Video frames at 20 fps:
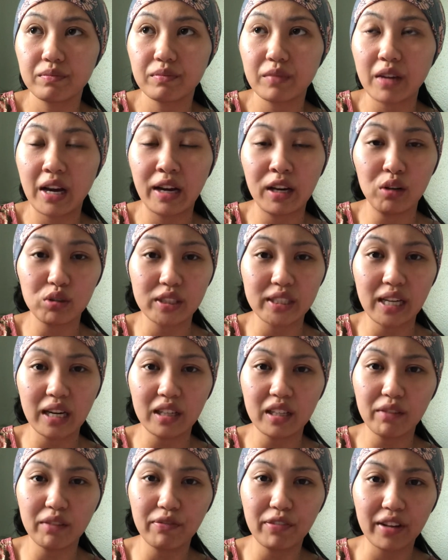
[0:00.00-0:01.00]
I know
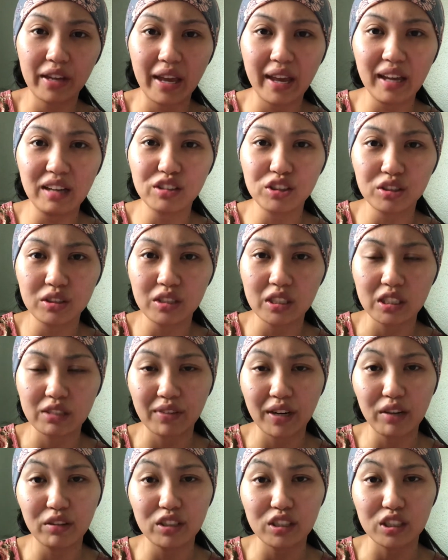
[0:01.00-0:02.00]
sanctification is
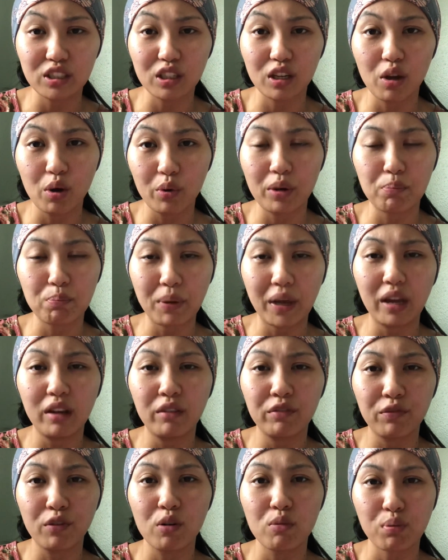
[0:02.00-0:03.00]
very slow and
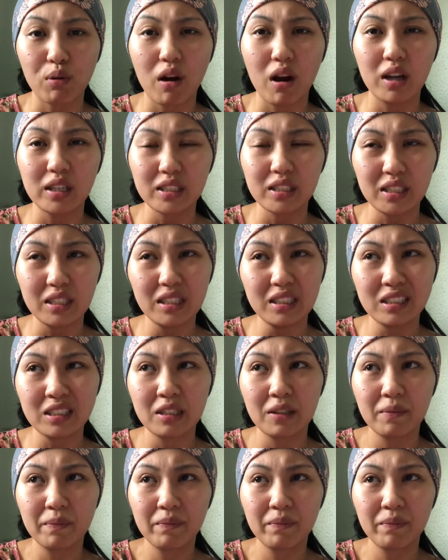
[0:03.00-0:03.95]
painful process.